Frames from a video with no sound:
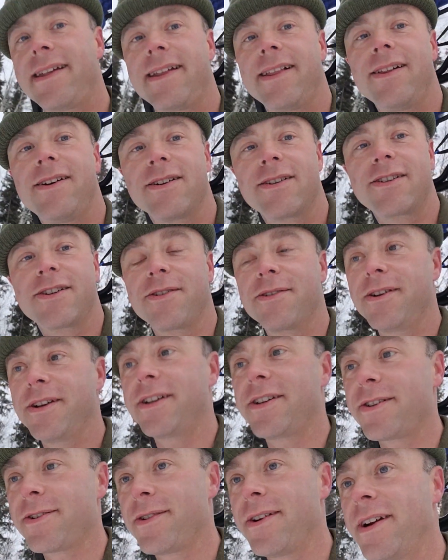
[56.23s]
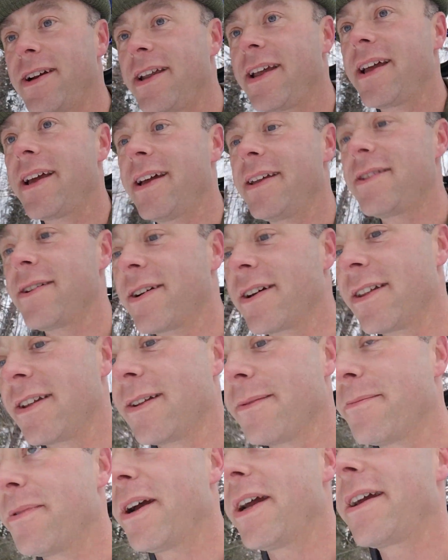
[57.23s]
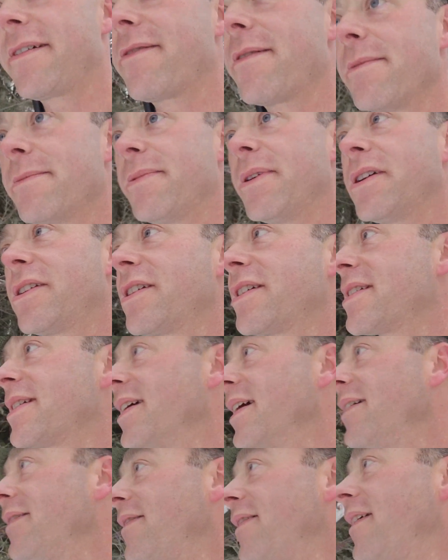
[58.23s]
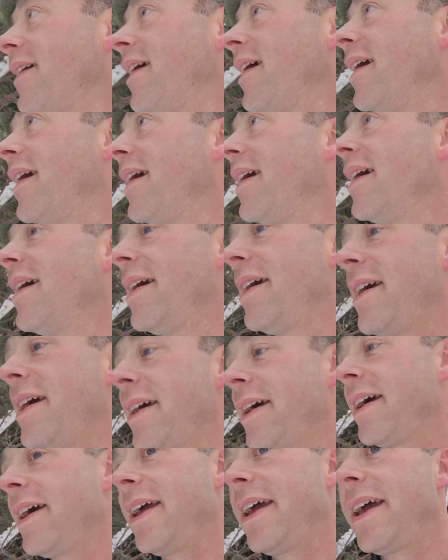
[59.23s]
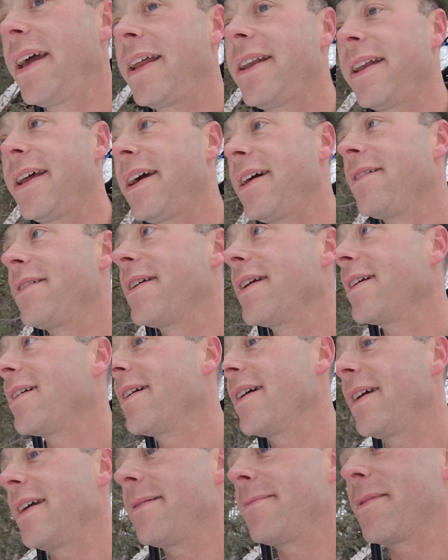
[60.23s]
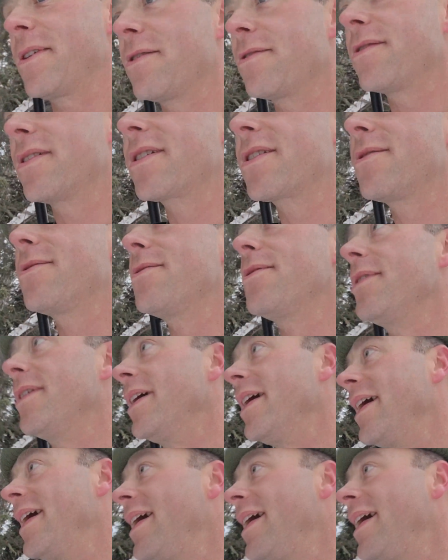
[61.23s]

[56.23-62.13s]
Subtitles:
long story short, I took a little break from a bunch of stuff, and now here I am going to school,